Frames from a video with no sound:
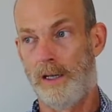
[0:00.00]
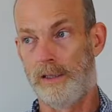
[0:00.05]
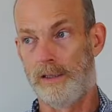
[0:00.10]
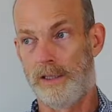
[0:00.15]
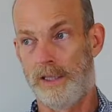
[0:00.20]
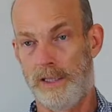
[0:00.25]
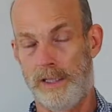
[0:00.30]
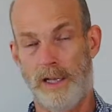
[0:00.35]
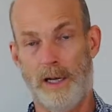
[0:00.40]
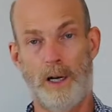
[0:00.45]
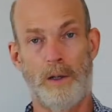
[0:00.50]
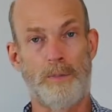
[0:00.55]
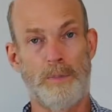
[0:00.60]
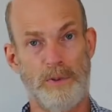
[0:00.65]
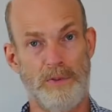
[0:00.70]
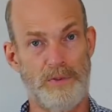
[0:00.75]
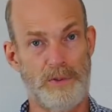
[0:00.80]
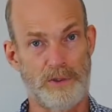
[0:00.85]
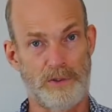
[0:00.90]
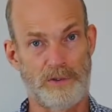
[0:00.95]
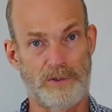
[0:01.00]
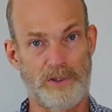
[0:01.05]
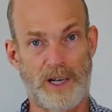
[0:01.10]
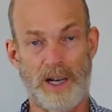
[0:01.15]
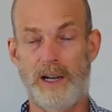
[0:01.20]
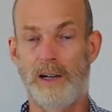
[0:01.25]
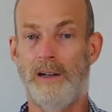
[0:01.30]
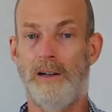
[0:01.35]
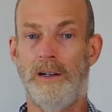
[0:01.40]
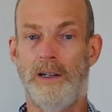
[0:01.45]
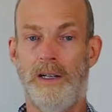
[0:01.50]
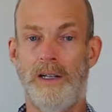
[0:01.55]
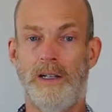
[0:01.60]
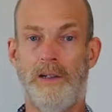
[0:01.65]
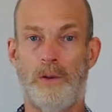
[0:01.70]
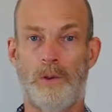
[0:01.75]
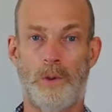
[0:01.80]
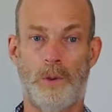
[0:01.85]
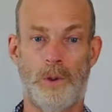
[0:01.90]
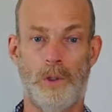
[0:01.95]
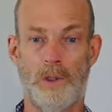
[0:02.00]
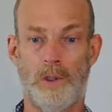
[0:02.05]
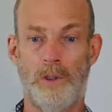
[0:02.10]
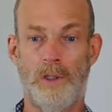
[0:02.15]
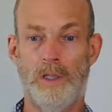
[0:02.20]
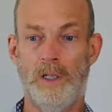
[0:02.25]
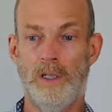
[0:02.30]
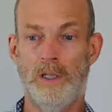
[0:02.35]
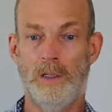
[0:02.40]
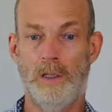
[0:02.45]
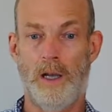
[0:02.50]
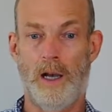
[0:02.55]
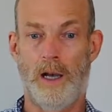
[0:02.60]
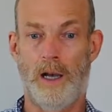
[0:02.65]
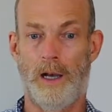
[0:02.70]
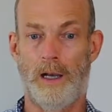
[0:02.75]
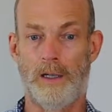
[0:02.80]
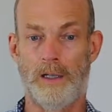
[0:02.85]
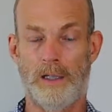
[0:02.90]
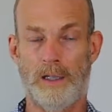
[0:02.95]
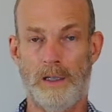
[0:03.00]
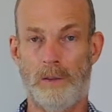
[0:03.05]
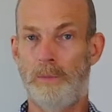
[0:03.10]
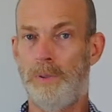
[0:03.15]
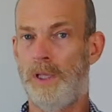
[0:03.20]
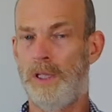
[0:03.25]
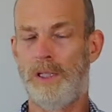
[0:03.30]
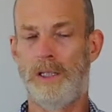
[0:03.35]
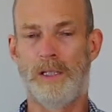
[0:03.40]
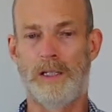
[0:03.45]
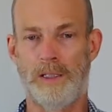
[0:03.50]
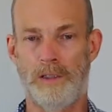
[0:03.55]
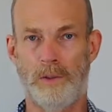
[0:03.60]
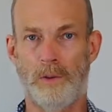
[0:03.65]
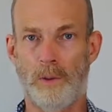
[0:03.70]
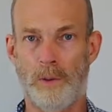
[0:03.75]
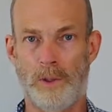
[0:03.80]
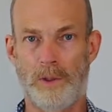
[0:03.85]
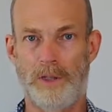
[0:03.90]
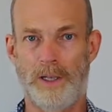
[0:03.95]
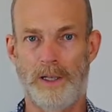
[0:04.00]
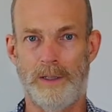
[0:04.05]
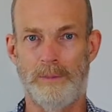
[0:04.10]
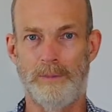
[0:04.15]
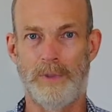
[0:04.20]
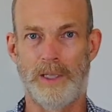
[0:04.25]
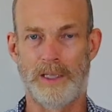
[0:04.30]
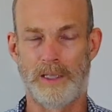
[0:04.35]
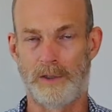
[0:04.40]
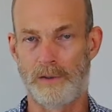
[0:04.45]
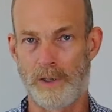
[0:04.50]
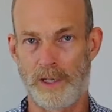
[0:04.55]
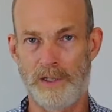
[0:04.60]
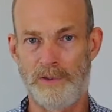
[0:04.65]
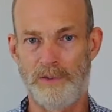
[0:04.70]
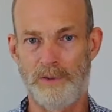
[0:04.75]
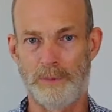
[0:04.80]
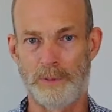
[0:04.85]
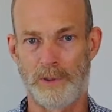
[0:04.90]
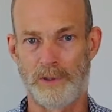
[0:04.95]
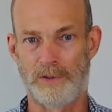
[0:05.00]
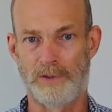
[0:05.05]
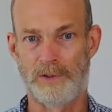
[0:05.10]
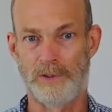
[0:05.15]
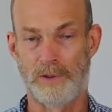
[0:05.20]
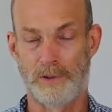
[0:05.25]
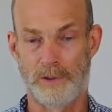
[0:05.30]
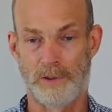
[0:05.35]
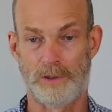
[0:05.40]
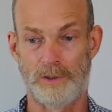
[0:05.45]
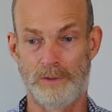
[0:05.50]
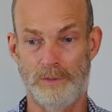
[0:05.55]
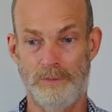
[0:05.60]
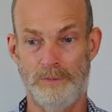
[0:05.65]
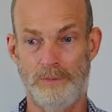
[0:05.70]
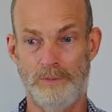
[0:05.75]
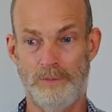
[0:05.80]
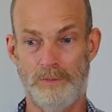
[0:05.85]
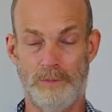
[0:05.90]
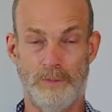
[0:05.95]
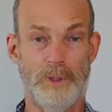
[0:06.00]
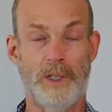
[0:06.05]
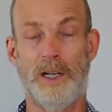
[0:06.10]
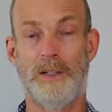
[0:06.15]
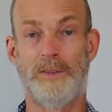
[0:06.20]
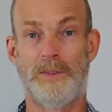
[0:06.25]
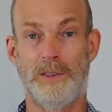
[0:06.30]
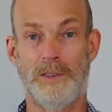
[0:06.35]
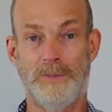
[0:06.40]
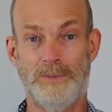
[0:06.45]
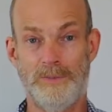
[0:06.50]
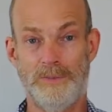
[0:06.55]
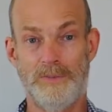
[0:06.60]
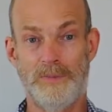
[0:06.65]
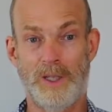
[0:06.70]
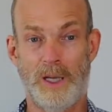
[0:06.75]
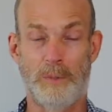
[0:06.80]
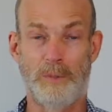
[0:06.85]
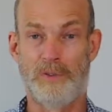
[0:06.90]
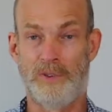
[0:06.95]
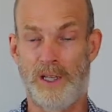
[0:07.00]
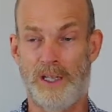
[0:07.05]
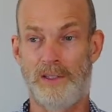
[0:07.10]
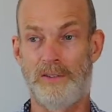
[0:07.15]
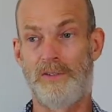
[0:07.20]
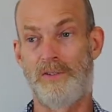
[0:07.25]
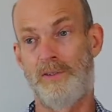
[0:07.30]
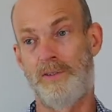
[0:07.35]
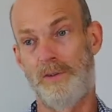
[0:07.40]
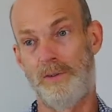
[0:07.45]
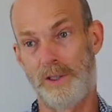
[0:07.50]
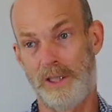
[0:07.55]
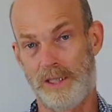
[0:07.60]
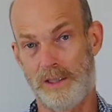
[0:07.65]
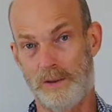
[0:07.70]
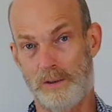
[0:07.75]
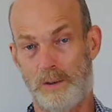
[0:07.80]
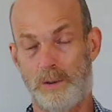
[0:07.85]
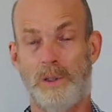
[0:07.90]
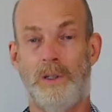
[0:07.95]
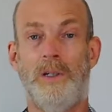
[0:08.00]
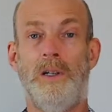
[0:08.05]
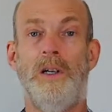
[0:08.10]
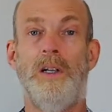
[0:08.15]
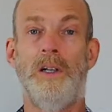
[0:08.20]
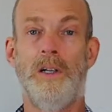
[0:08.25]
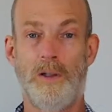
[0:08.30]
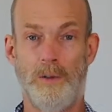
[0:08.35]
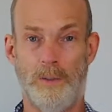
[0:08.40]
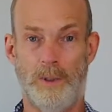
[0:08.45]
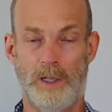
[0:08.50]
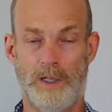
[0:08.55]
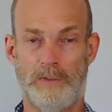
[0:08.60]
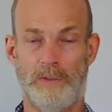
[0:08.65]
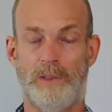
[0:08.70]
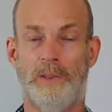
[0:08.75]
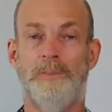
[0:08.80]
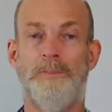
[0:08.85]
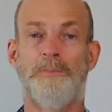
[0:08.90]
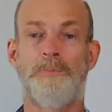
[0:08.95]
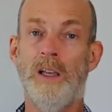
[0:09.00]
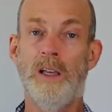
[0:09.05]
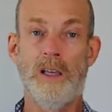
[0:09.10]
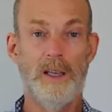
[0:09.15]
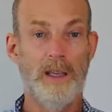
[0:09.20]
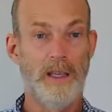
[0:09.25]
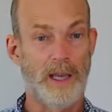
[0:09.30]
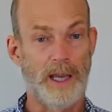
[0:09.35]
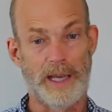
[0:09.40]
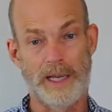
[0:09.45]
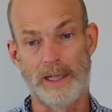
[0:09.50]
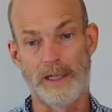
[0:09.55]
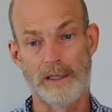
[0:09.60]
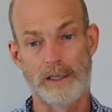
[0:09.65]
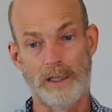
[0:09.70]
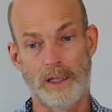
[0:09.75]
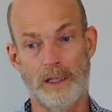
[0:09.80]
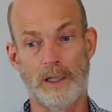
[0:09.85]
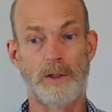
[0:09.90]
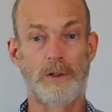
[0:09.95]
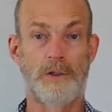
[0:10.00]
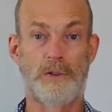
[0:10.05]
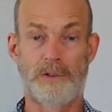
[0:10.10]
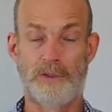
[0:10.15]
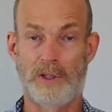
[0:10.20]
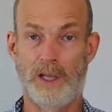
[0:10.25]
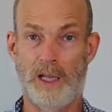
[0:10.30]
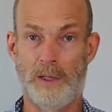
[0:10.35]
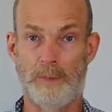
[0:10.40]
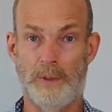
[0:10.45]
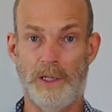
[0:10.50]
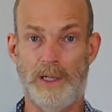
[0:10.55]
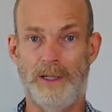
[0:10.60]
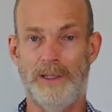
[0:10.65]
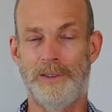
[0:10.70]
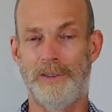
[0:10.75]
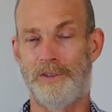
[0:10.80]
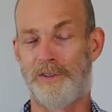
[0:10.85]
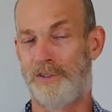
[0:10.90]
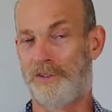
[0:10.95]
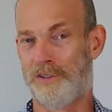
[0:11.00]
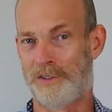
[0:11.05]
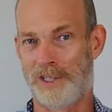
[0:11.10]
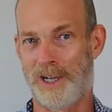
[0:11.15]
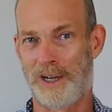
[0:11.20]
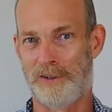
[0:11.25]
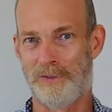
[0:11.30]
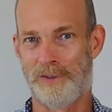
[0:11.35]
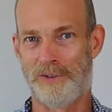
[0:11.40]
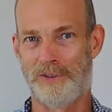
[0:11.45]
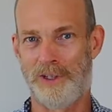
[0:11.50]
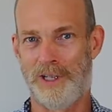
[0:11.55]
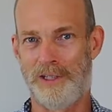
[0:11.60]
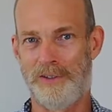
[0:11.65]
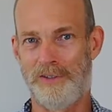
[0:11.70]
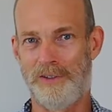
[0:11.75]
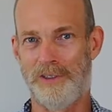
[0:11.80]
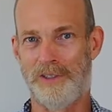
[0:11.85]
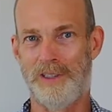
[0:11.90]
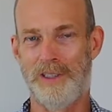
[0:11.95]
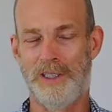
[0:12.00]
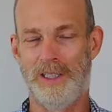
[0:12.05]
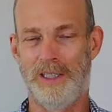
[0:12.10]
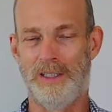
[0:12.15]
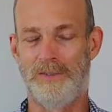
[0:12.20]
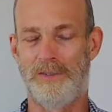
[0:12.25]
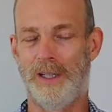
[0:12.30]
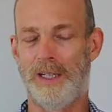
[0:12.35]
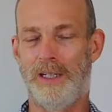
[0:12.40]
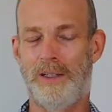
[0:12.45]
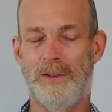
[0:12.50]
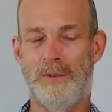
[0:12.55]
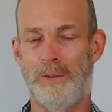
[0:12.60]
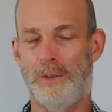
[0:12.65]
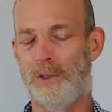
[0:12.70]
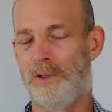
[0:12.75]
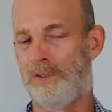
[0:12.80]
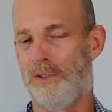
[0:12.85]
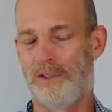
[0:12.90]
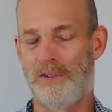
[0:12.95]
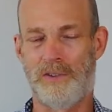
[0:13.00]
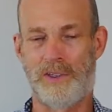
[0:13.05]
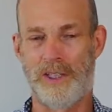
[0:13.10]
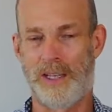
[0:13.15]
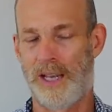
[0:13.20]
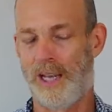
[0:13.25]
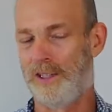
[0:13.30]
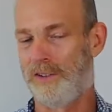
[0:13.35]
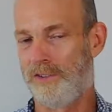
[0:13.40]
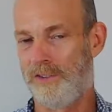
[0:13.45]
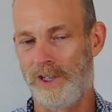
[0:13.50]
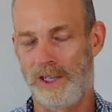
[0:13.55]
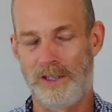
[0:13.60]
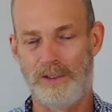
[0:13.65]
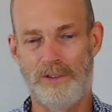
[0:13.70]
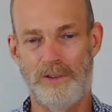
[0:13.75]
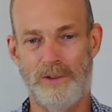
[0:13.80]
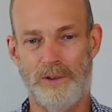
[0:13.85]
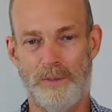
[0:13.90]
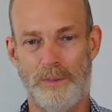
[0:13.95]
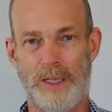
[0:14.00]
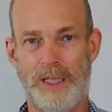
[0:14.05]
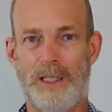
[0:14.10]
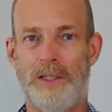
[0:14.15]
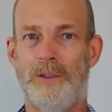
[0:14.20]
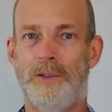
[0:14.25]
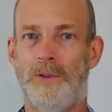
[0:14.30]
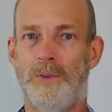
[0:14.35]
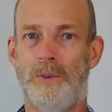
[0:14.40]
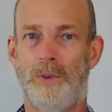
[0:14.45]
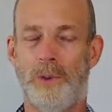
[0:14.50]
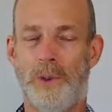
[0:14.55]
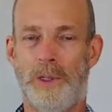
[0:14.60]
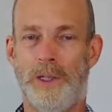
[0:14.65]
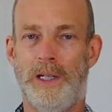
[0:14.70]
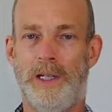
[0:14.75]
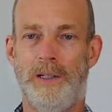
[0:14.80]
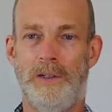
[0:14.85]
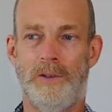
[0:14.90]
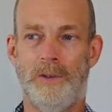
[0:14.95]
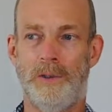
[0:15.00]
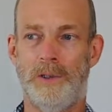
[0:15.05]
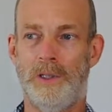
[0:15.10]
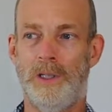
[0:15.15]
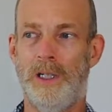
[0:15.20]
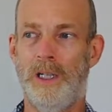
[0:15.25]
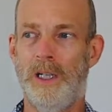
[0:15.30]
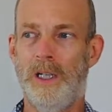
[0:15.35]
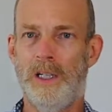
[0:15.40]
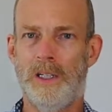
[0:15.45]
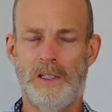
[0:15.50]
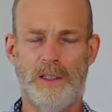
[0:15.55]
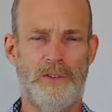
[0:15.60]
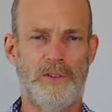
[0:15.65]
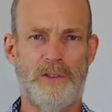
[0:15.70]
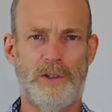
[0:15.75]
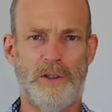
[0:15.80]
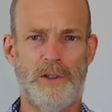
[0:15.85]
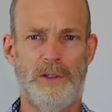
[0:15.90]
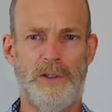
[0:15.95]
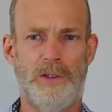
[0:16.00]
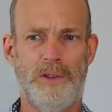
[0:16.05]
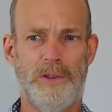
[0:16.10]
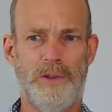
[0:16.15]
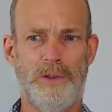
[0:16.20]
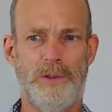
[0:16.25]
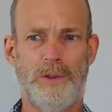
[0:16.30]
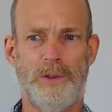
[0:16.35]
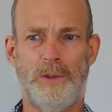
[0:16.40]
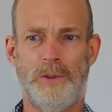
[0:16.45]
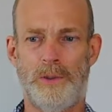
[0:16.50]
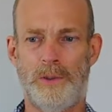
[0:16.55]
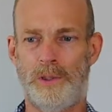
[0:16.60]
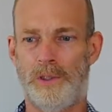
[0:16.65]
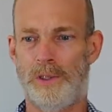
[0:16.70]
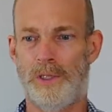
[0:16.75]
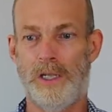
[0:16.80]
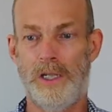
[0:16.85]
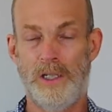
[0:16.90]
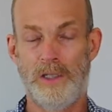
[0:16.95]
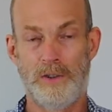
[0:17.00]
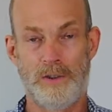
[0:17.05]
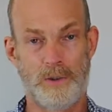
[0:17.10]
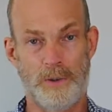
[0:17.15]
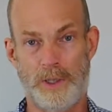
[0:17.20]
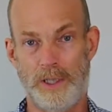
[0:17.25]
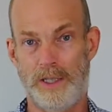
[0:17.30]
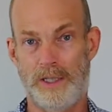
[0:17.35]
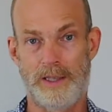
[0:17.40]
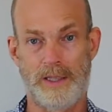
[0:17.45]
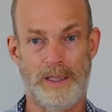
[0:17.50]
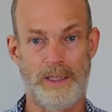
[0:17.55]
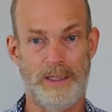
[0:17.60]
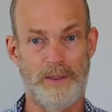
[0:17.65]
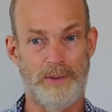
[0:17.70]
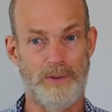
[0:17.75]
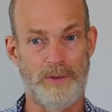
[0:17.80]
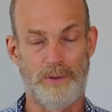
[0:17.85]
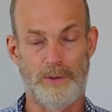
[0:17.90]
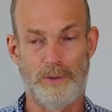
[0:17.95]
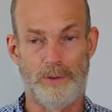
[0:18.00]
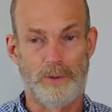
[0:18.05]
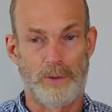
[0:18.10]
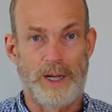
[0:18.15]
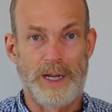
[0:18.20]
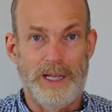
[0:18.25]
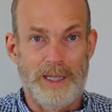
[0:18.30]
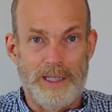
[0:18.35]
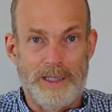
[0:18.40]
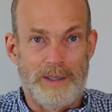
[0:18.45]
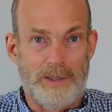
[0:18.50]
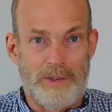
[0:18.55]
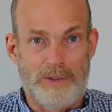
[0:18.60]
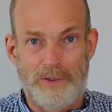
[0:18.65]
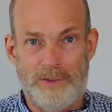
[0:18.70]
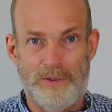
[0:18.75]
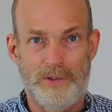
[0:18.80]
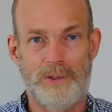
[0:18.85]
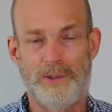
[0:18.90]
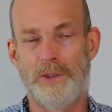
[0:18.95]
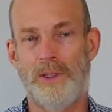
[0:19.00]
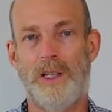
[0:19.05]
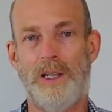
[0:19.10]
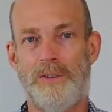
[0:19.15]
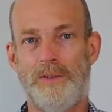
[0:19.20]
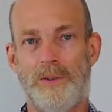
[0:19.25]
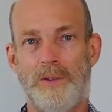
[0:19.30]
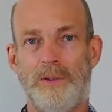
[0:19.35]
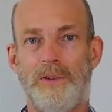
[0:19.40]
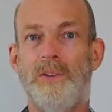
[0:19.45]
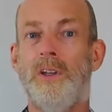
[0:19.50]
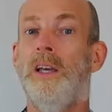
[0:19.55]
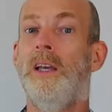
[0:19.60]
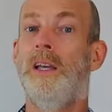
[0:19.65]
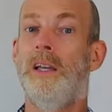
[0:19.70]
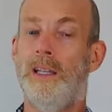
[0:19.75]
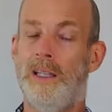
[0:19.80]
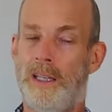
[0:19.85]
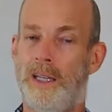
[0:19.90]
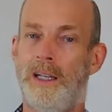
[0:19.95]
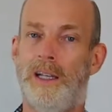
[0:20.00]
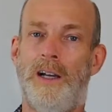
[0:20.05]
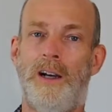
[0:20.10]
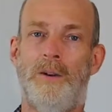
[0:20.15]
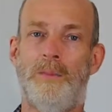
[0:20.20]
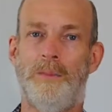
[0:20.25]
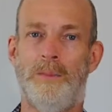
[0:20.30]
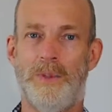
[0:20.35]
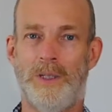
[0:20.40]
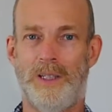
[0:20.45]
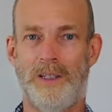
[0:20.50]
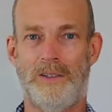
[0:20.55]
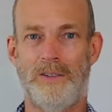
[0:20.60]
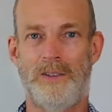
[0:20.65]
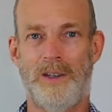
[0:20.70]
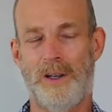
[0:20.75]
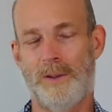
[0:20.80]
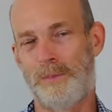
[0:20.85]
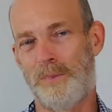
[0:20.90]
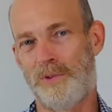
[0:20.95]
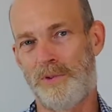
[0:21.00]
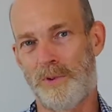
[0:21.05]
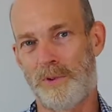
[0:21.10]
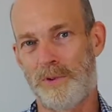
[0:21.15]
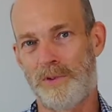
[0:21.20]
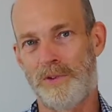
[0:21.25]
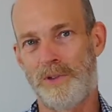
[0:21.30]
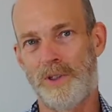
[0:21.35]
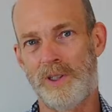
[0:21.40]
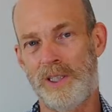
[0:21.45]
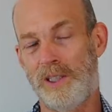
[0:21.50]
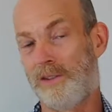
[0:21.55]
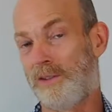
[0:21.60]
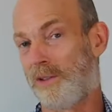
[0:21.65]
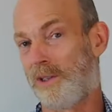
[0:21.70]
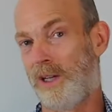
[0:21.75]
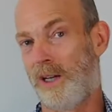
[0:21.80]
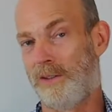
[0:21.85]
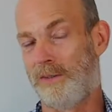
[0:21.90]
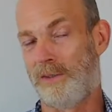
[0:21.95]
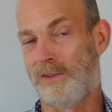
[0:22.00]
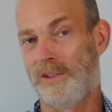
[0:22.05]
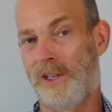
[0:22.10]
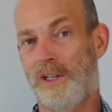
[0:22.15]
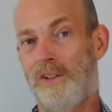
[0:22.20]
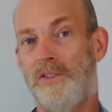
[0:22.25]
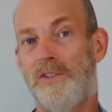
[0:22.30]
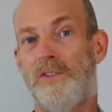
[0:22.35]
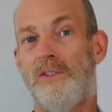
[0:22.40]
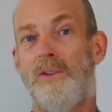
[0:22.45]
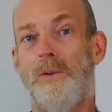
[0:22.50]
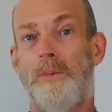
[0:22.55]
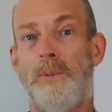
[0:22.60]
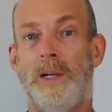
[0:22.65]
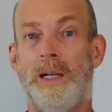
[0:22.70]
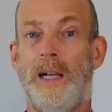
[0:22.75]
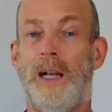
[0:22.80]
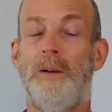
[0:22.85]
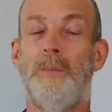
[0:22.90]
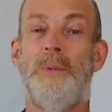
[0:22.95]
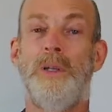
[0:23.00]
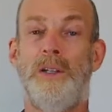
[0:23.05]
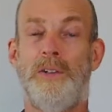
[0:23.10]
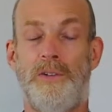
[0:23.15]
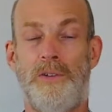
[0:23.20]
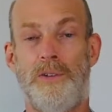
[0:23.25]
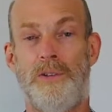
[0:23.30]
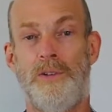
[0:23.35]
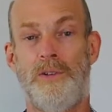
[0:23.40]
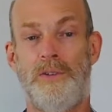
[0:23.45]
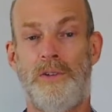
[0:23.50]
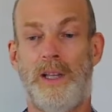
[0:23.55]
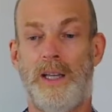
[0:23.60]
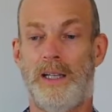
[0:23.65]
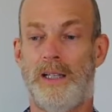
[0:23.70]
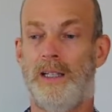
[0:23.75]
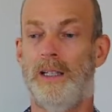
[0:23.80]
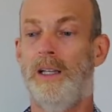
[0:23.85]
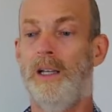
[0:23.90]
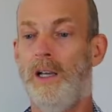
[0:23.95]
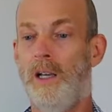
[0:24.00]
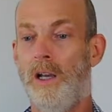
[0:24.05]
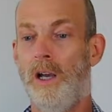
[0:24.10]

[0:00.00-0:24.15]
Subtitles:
get help if they're scary or completely ignore them like a crazy person or whatever. Obsess, ignore, whatever. And a little disclaimer here, this is a conversation. If any of the words I say agitate you or make you worried or concern you or do anything to raise your levels, get help, because help is always good. These are conversations to bring up issues that